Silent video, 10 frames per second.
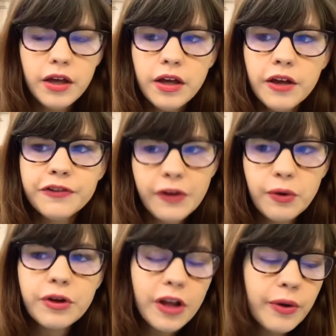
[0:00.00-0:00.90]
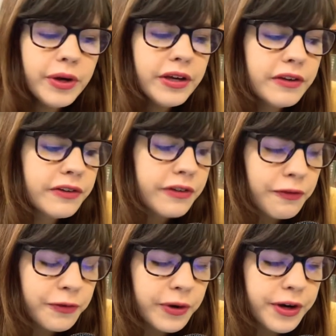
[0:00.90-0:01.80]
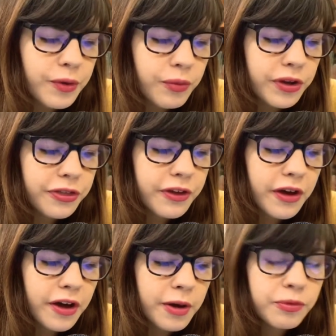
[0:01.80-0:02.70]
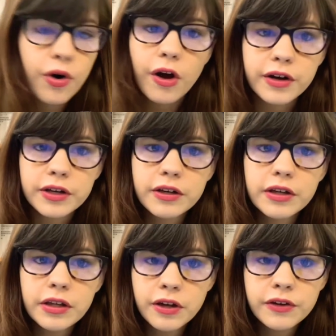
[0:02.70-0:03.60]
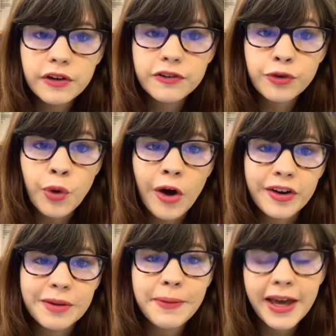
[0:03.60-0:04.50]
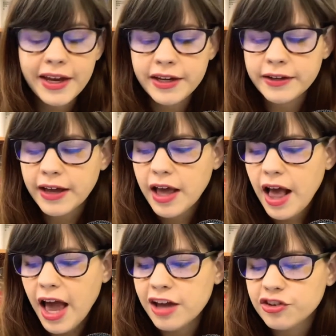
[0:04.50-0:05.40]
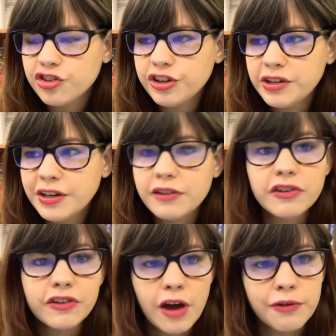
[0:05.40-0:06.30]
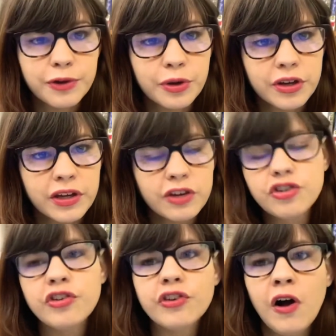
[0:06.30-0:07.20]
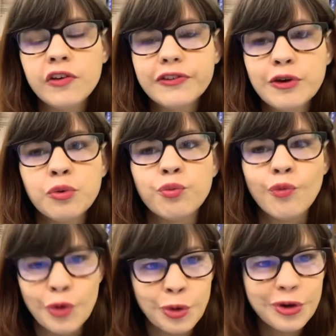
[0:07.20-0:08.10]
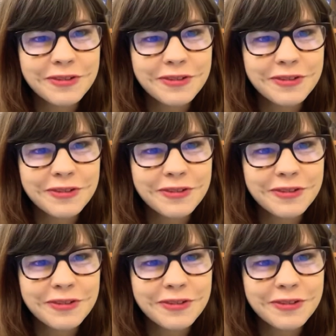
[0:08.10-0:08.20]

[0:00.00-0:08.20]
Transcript: So Chloe is suffering with chronic illness, chronic pain, and she is a tough cookie. She's also rude,